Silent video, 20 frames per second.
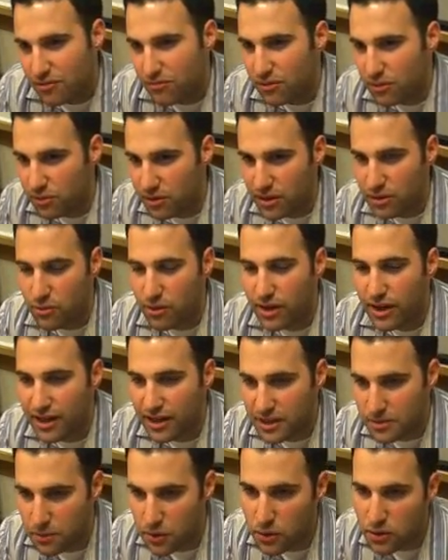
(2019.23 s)
We really want to
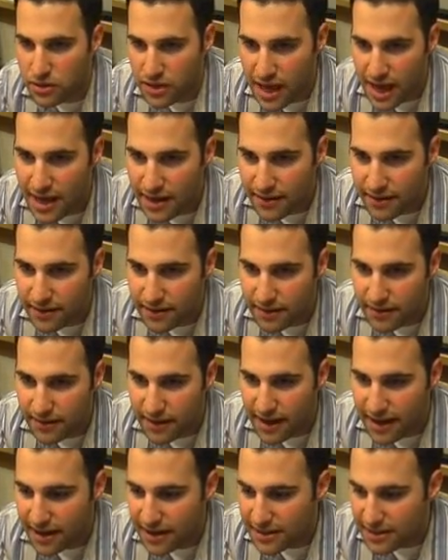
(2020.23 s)
expose that
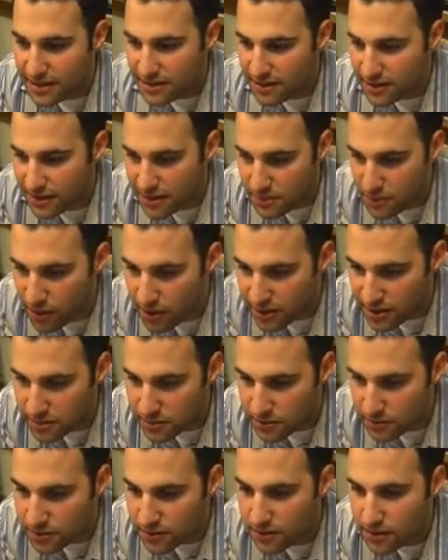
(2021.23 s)
as easily as
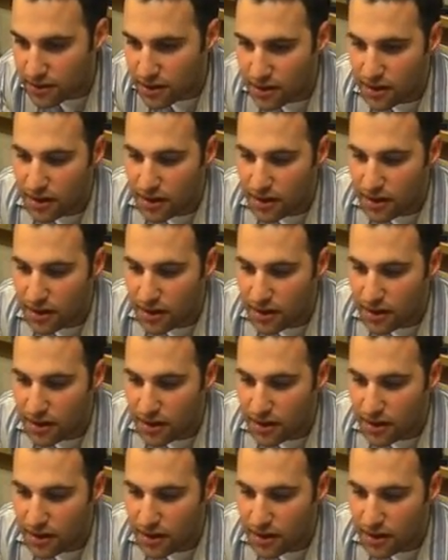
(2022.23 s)
possible.